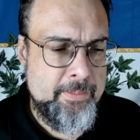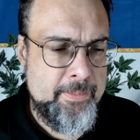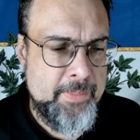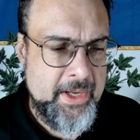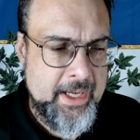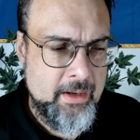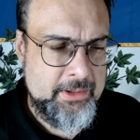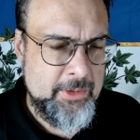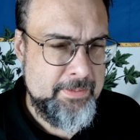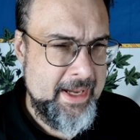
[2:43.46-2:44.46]
But here at the
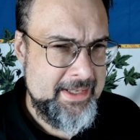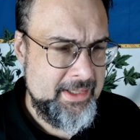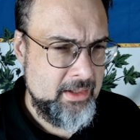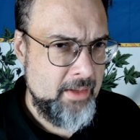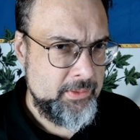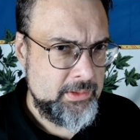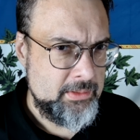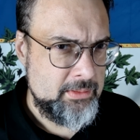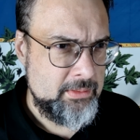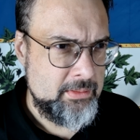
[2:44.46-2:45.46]
most basic level,
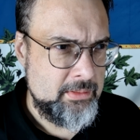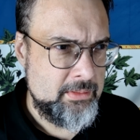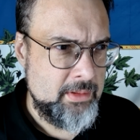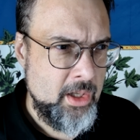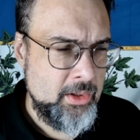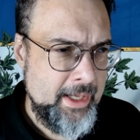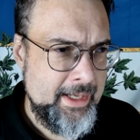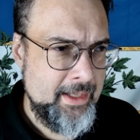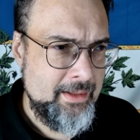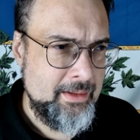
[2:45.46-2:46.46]
Our
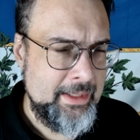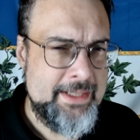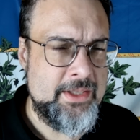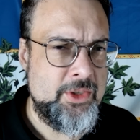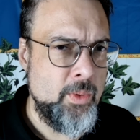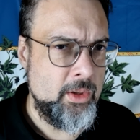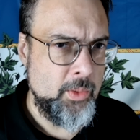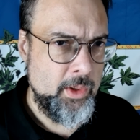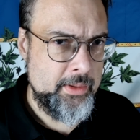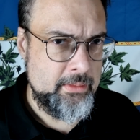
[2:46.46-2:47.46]
Lady leads us to our
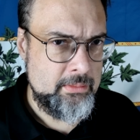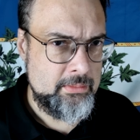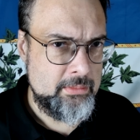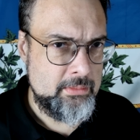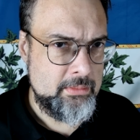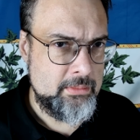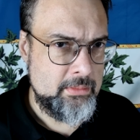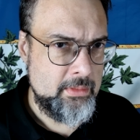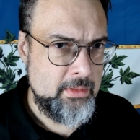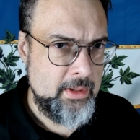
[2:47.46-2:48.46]
Lord,
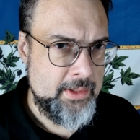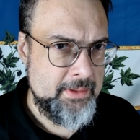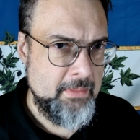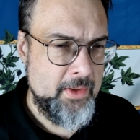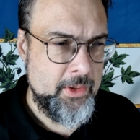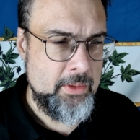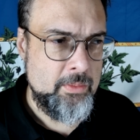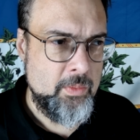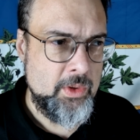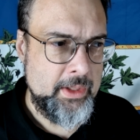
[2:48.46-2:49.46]
as a mother
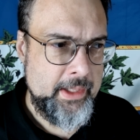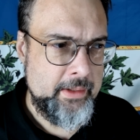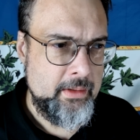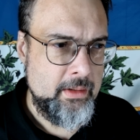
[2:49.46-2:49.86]
will lead